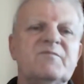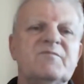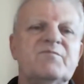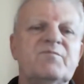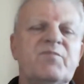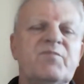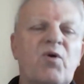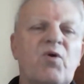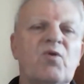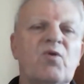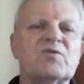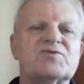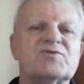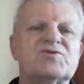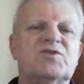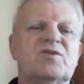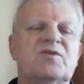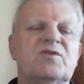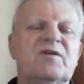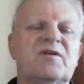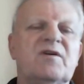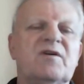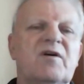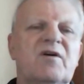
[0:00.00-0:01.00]

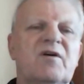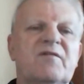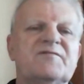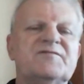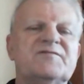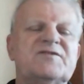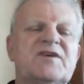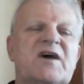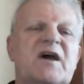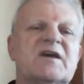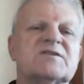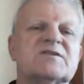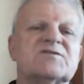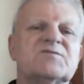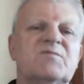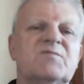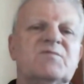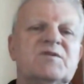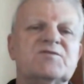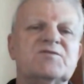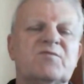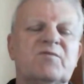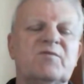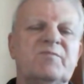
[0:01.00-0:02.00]
portion of text
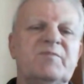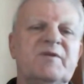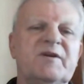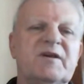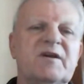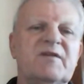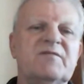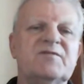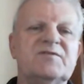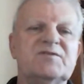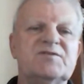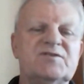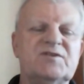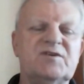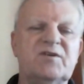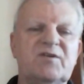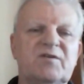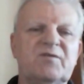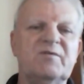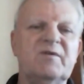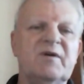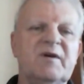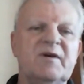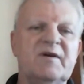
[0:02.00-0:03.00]
which will be given to
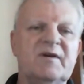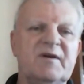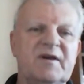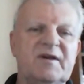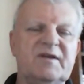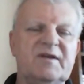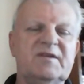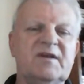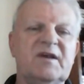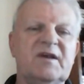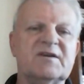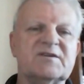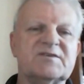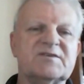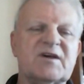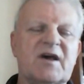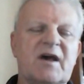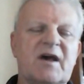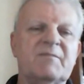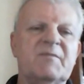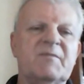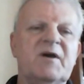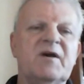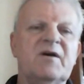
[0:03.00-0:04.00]
you in the
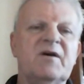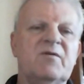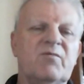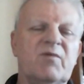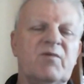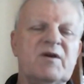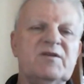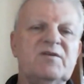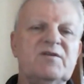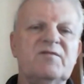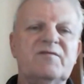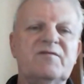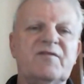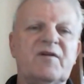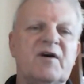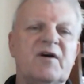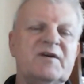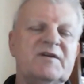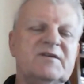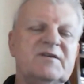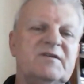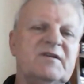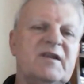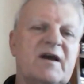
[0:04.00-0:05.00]
exam, where you
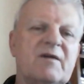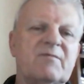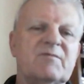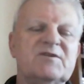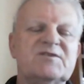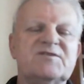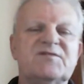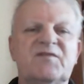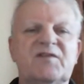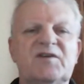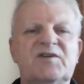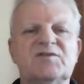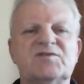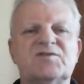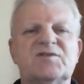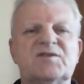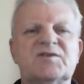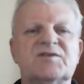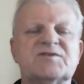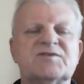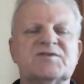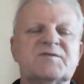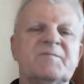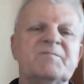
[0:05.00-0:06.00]
find language
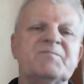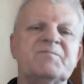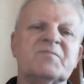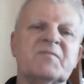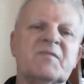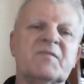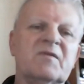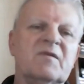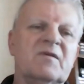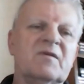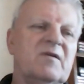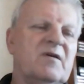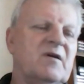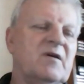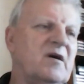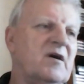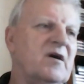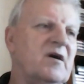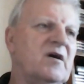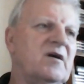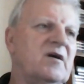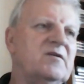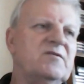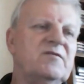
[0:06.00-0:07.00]
features,
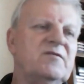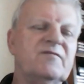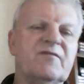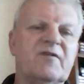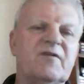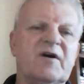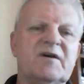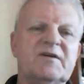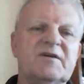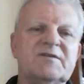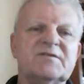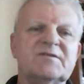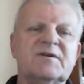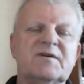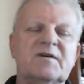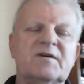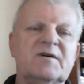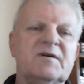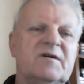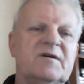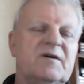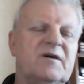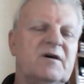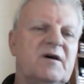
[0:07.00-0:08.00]
you find
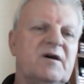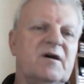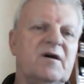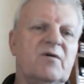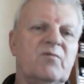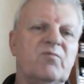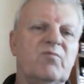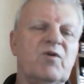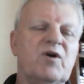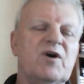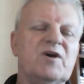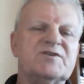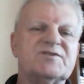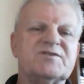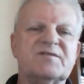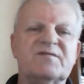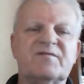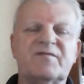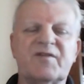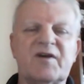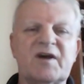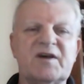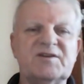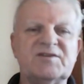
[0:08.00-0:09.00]
words
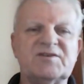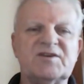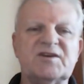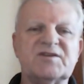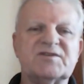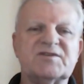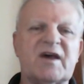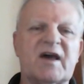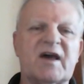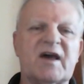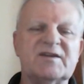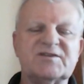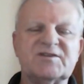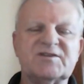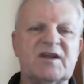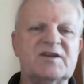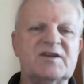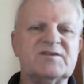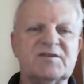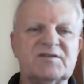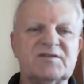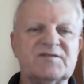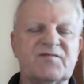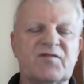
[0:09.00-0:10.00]
and phrases and
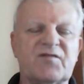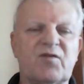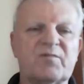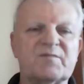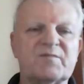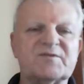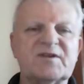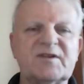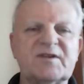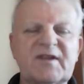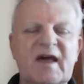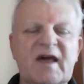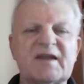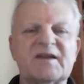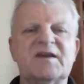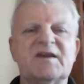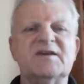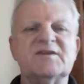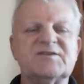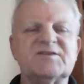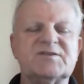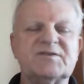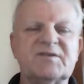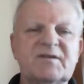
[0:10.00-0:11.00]
sentence forms. And that
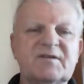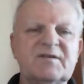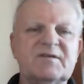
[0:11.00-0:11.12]
is